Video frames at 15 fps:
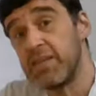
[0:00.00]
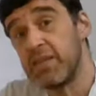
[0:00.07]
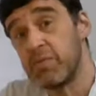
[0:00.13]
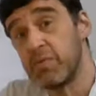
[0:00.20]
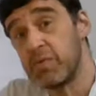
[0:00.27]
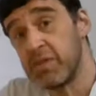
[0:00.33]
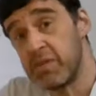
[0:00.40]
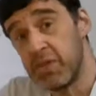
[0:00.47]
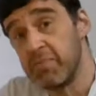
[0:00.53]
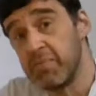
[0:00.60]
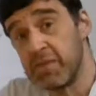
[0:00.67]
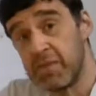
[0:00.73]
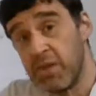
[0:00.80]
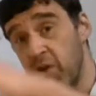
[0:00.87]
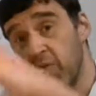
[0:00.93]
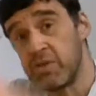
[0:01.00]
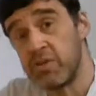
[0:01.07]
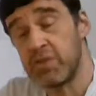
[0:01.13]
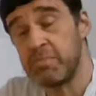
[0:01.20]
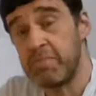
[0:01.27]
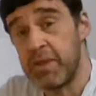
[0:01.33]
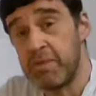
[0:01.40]
that would stop the
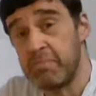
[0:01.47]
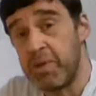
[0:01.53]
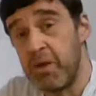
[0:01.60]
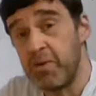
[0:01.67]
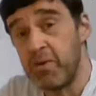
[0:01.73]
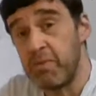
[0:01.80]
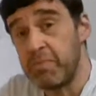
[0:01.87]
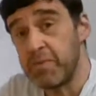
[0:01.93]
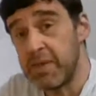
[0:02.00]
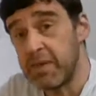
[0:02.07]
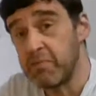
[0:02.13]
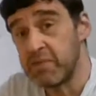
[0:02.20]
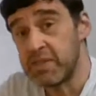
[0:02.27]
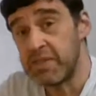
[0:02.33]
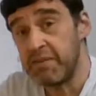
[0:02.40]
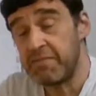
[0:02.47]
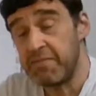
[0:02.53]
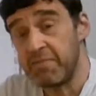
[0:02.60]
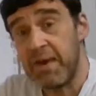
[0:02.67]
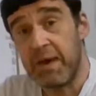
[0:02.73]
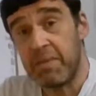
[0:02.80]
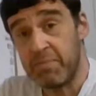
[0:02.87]
soldiers being blown up, and he would sniff
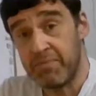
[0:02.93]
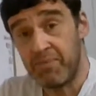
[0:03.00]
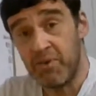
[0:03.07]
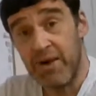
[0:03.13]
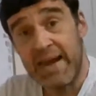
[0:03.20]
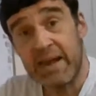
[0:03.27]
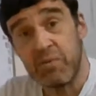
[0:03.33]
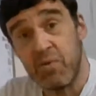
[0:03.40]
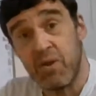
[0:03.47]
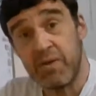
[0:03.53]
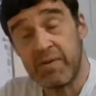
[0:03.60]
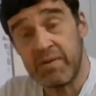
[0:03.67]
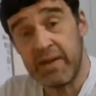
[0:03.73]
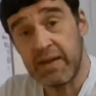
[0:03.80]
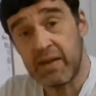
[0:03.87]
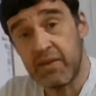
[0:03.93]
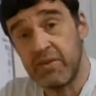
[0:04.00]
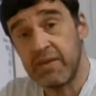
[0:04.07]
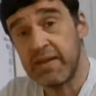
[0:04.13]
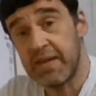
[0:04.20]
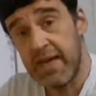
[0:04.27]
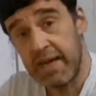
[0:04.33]
them out before anyone,
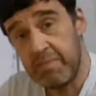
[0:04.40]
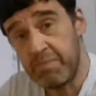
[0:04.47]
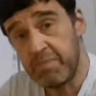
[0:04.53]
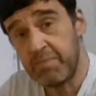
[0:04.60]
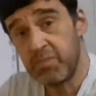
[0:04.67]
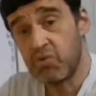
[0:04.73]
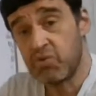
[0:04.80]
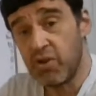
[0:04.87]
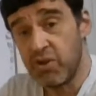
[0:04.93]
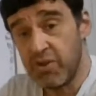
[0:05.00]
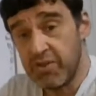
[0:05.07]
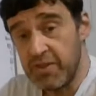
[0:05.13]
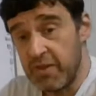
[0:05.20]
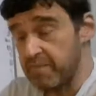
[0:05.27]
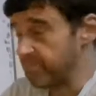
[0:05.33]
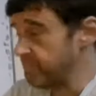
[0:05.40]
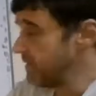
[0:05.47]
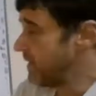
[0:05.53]
including him, trod on them.